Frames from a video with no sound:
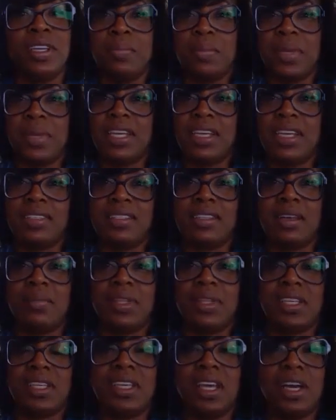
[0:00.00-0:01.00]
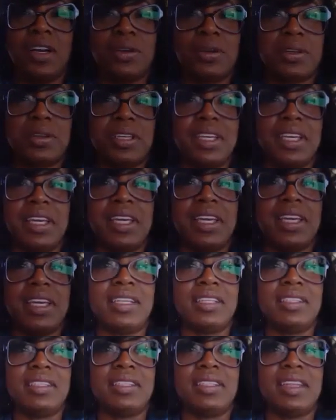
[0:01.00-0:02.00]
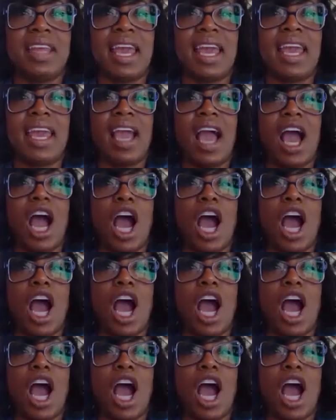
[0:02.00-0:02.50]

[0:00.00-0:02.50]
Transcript: because some of the younger kids, they